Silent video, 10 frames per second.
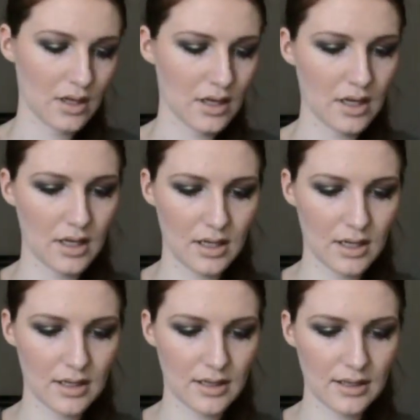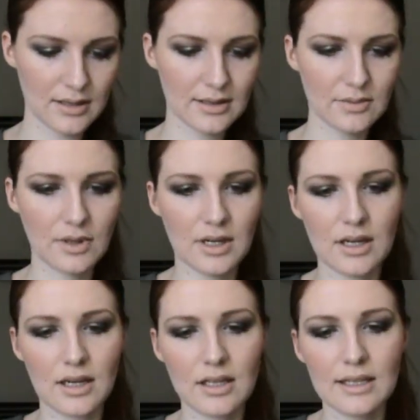And next
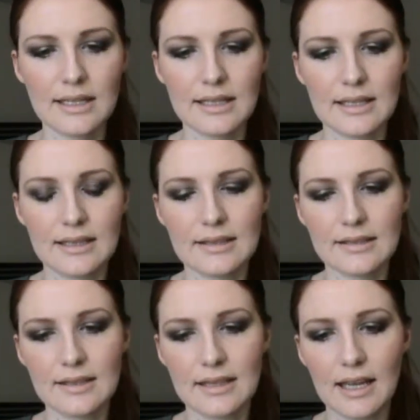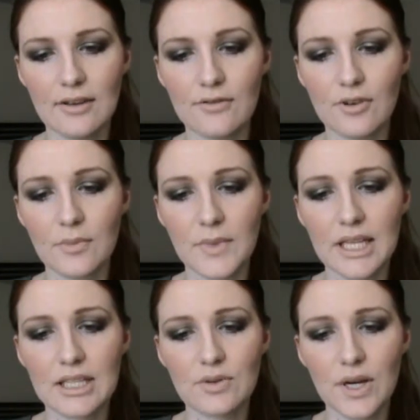one is, again, from
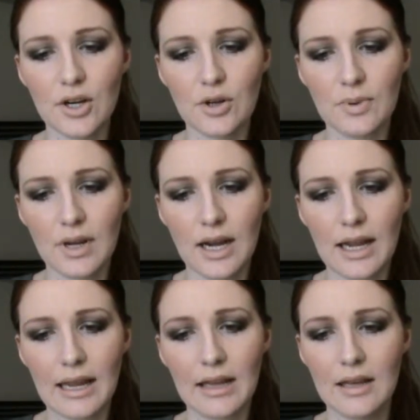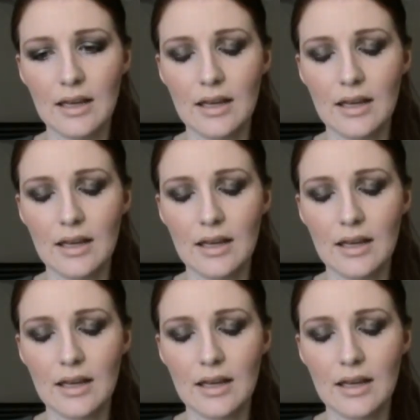the Shrek OPI